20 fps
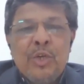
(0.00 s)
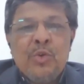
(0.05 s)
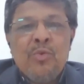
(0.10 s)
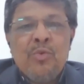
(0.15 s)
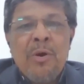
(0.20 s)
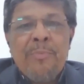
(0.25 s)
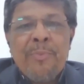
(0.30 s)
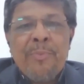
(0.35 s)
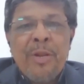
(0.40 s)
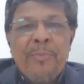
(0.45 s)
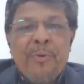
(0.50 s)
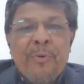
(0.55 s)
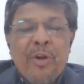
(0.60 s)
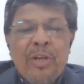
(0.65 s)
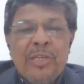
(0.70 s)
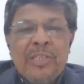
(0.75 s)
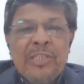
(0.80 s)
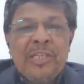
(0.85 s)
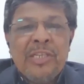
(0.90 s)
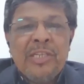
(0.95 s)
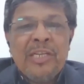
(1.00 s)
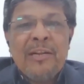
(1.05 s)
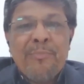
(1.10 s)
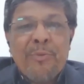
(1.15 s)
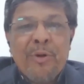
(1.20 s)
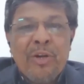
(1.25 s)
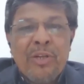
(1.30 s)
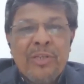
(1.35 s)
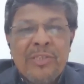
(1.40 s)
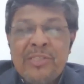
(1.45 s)
to a pre-production
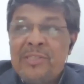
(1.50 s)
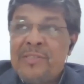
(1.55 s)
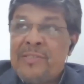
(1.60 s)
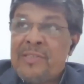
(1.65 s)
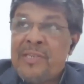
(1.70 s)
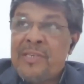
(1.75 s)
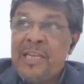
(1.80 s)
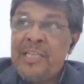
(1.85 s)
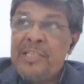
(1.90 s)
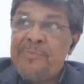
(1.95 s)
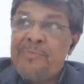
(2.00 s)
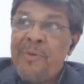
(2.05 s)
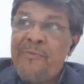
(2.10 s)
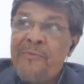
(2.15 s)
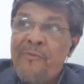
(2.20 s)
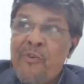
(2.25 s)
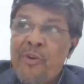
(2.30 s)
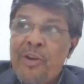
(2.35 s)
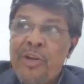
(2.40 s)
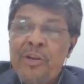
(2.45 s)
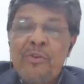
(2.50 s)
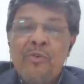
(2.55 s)
and production stage before